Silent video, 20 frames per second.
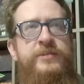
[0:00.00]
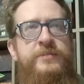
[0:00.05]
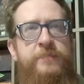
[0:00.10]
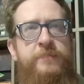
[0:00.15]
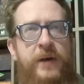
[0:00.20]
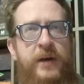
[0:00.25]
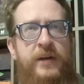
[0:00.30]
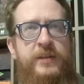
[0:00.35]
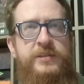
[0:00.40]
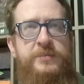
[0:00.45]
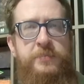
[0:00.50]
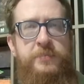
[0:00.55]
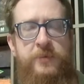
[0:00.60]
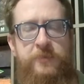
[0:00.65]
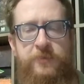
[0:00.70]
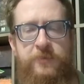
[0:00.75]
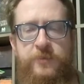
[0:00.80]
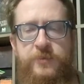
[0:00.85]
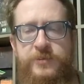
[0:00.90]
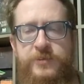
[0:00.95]
possible
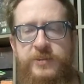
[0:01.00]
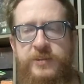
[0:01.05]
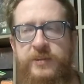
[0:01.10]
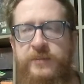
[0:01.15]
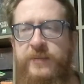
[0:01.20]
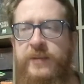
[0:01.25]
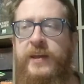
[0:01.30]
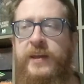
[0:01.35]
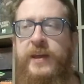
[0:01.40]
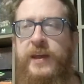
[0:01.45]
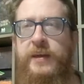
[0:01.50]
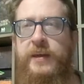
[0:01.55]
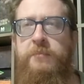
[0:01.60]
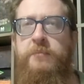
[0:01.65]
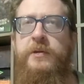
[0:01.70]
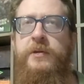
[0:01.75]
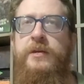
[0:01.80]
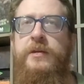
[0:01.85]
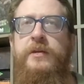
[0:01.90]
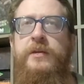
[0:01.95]
version of the game
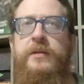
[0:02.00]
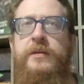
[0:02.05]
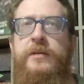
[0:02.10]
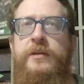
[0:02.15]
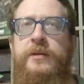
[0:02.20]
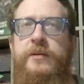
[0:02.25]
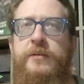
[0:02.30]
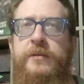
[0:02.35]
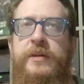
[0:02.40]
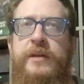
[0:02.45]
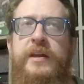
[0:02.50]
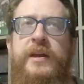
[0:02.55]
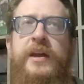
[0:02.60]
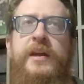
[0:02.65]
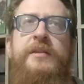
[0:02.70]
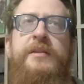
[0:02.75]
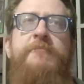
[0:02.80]
you can get.